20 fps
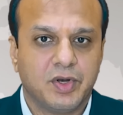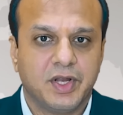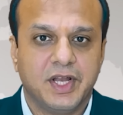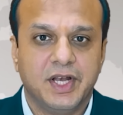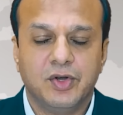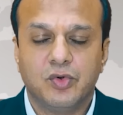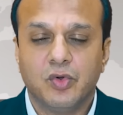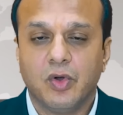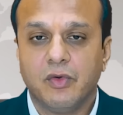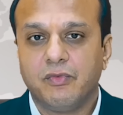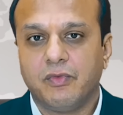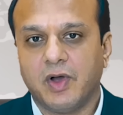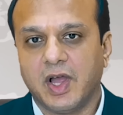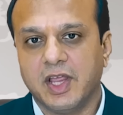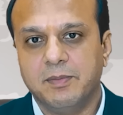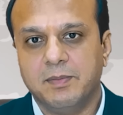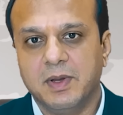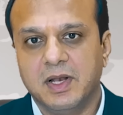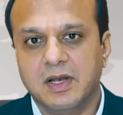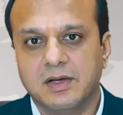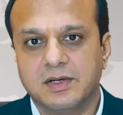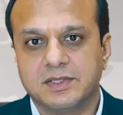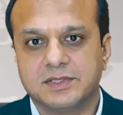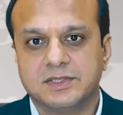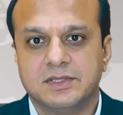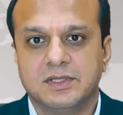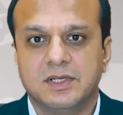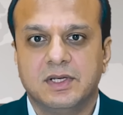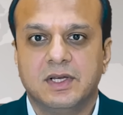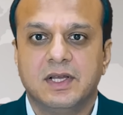into 5 pillars.
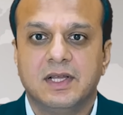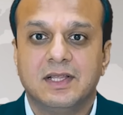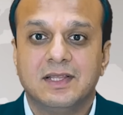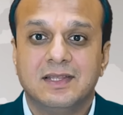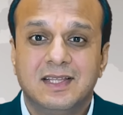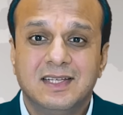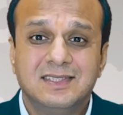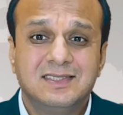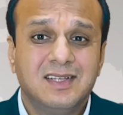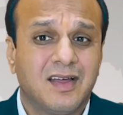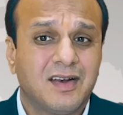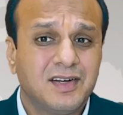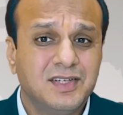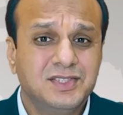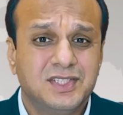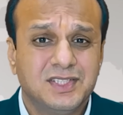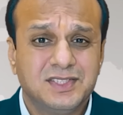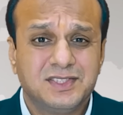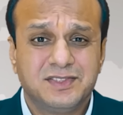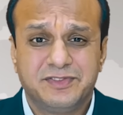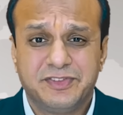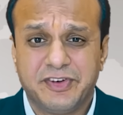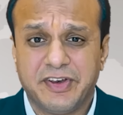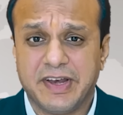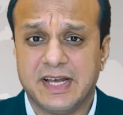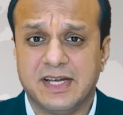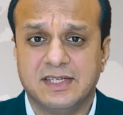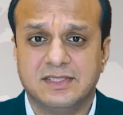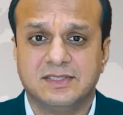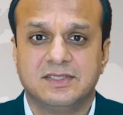These aren't just
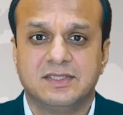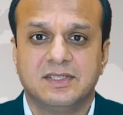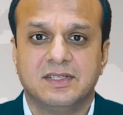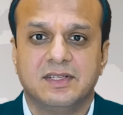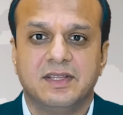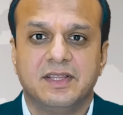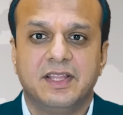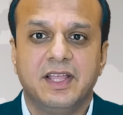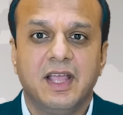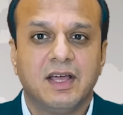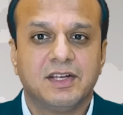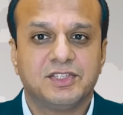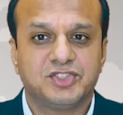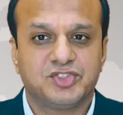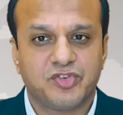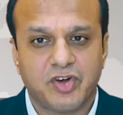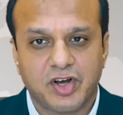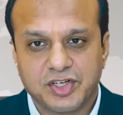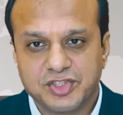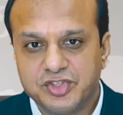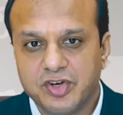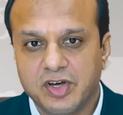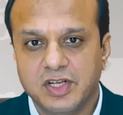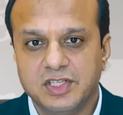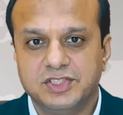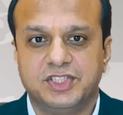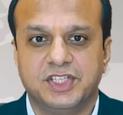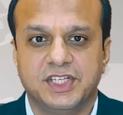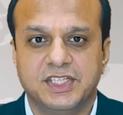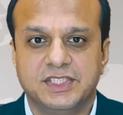trends, they are structural
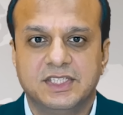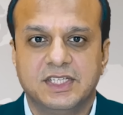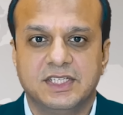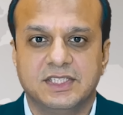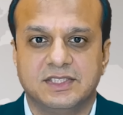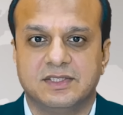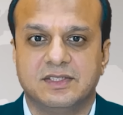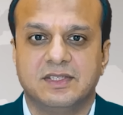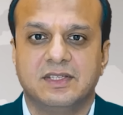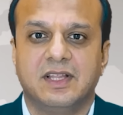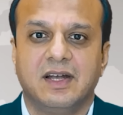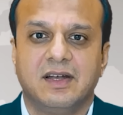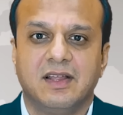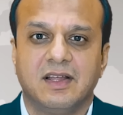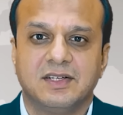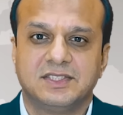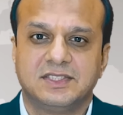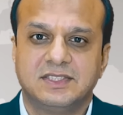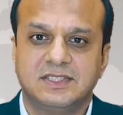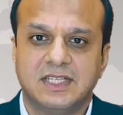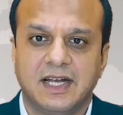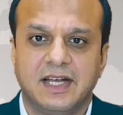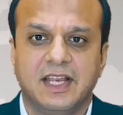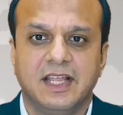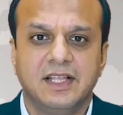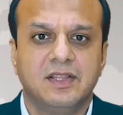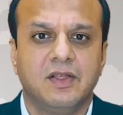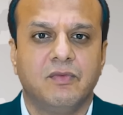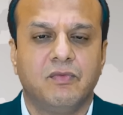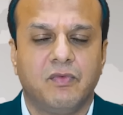changes that are
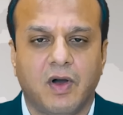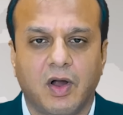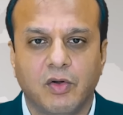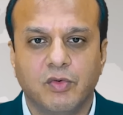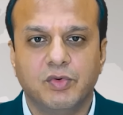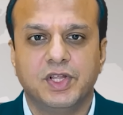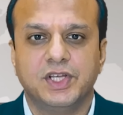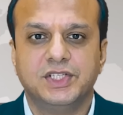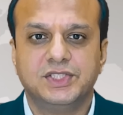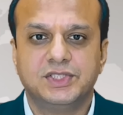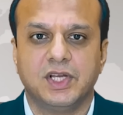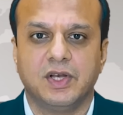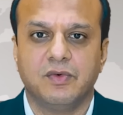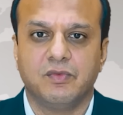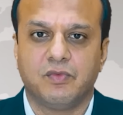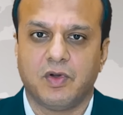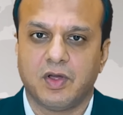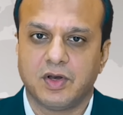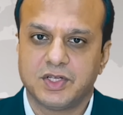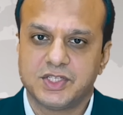setting the foundation for a